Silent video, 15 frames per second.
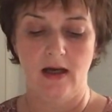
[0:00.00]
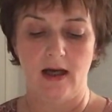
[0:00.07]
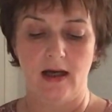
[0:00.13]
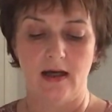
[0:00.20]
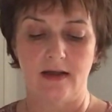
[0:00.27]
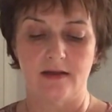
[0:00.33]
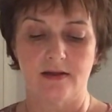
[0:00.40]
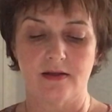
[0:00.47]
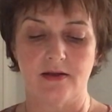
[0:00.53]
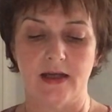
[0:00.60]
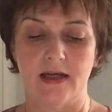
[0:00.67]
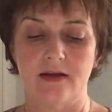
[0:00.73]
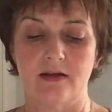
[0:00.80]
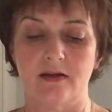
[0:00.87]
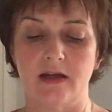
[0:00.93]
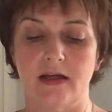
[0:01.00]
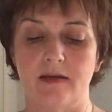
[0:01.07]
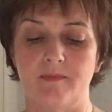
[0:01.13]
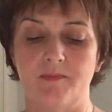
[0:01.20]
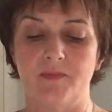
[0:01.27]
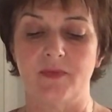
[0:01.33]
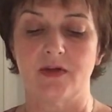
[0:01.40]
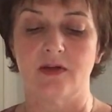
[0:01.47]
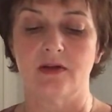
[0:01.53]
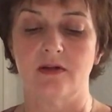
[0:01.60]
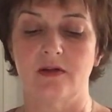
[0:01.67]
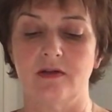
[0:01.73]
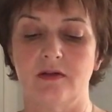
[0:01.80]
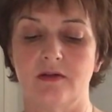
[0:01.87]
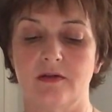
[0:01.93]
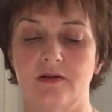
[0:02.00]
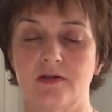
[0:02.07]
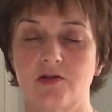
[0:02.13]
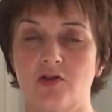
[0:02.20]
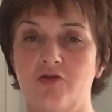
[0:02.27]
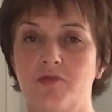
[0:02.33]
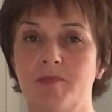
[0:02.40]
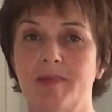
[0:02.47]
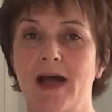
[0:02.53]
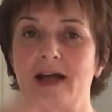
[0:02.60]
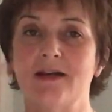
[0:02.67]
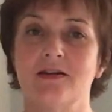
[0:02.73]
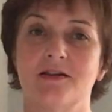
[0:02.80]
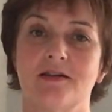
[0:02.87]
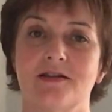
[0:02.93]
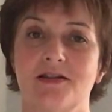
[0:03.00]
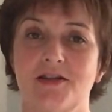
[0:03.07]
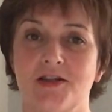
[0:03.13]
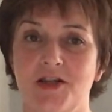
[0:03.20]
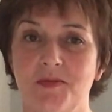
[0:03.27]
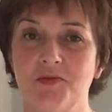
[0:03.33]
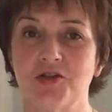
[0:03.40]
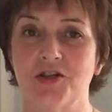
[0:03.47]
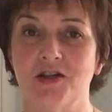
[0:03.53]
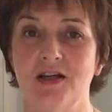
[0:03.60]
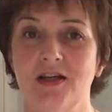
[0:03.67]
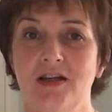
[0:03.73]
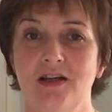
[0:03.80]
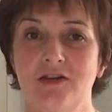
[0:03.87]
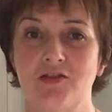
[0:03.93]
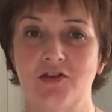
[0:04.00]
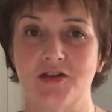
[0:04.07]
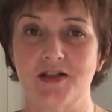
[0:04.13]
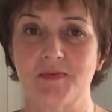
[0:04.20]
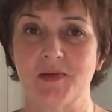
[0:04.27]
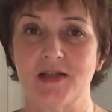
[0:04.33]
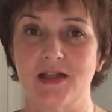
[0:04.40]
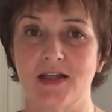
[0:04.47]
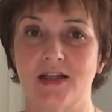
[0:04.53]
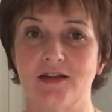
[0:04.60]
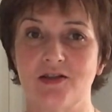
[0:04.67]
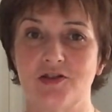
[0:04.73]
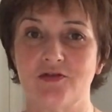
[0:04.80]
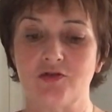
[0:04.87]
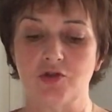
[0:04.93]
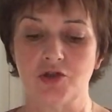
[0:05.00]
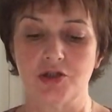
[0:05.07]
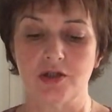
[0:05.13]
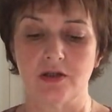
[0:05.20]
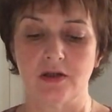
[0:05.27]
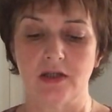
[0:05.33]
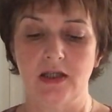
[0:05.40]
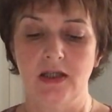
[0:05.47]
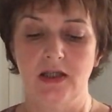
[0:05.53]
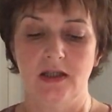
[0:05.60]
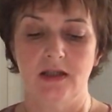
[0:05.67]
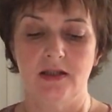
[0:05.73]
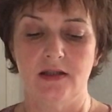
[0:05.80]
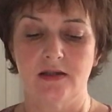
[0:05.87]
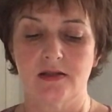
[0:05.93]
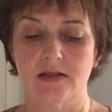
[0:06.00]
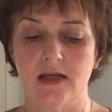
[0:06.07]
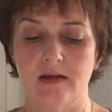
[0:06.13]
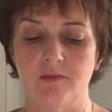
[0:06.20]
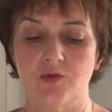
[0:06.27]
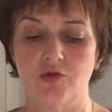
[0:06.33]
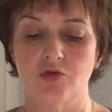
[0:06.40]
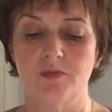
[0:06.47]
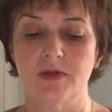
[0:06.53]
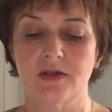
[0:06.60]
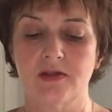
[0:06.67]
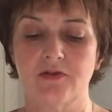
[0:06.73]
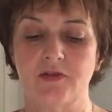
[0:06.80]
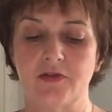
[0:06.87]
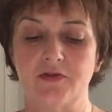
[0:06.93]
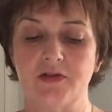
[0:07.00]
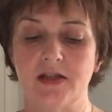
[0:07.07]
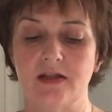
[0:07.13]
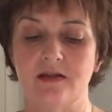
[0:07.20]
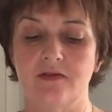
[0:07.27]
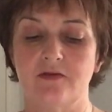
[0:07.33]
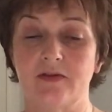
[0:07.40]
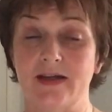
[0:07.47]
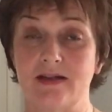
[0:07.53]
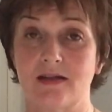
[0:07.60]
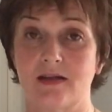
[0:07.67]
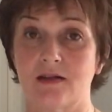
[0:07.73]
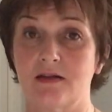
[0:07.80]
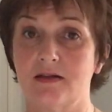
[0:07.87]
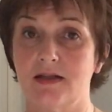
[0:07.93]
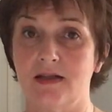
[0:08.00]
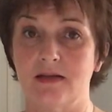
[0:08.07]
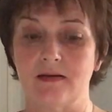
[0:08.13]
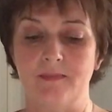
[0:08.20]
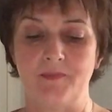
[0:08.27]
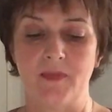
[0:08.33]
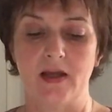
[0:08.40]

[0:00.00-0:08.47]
and then the sort of banner scripture for this particular devotional is Romans 15 verse 13,